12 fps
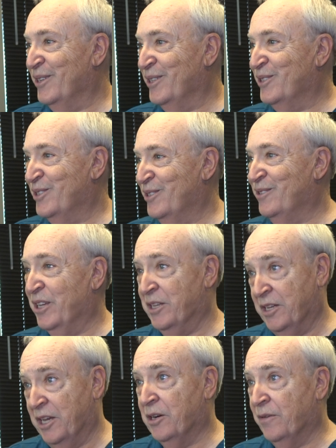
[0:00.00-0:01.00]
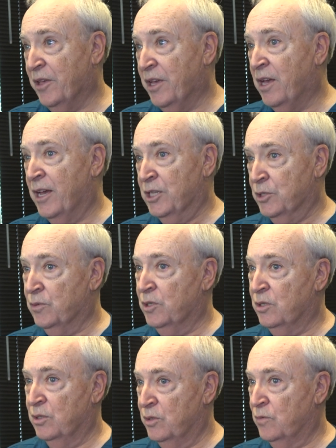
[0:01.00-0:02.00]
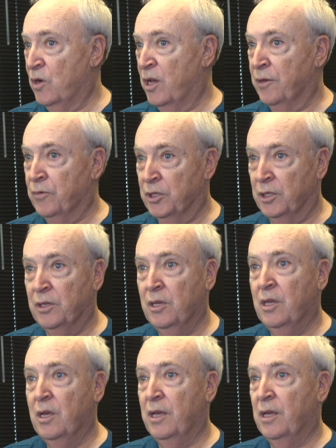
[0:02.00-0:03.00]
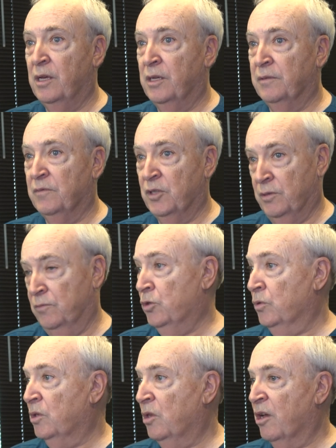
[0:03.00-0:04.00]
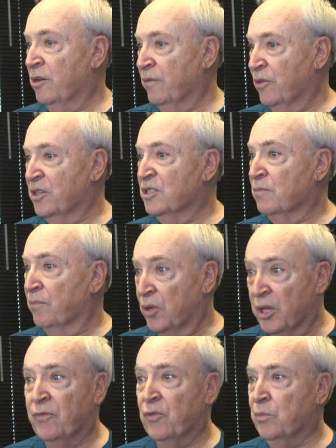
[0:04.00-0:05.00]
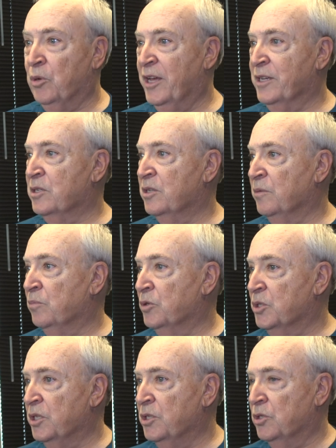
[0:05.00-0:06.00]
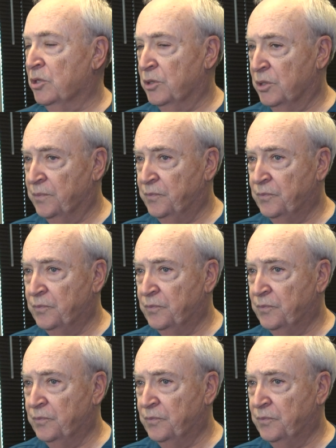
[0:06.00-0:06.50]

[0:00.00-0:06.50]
it's taking care of the eyes, which is why we do a lot of these blepharoplasty procedures.